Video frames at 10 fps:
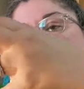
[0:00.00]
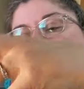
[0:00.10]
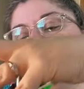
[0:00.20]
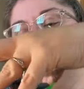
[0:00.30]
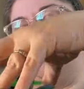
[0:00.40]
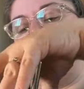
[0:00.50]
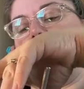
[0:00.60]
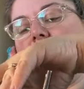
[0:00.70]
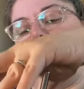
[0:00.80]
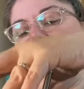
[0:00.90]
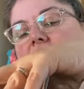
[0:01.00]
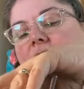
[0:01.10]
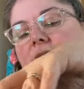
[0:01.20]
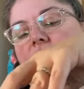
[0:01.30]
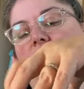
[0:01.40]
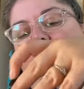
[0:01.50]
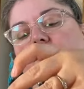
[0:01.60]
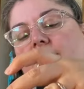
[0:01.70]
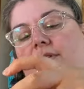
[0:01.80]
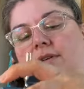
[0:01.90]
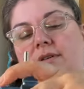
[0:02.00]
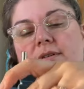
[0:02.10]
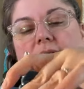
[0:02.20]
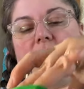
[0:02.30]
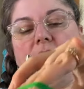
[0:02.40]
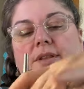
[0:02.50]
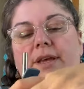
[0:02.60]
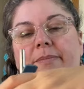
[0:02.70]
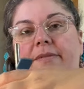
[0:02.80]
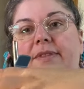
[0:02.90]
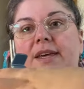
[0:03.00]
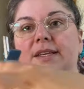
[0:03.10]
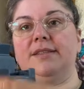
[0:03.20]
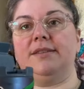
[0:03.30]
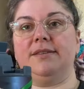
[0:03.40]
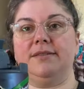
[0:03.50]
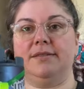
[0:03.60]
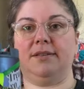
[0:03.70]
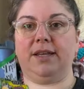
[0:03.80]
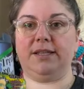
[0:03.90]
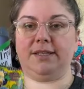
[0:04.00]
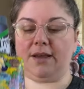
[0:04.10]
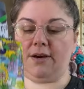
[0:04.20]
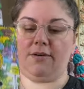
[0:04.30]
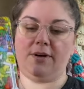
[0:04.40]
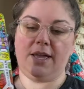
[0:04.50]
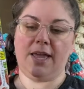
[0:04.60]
so it will like go over the lip of this, like so.